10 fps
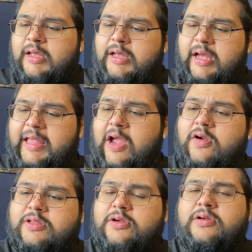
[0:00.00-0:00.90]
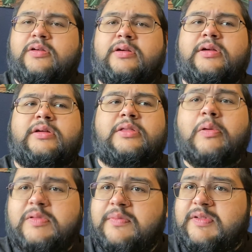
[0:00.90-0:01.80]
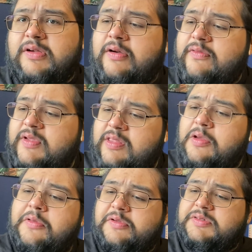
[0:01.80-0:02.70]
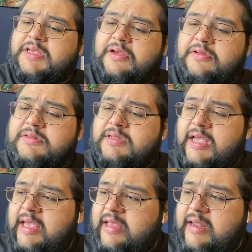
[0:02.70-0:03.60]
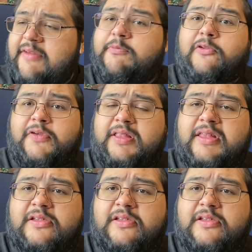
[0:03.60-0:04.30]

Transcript: a character knows themselves and know their skills and have perfected their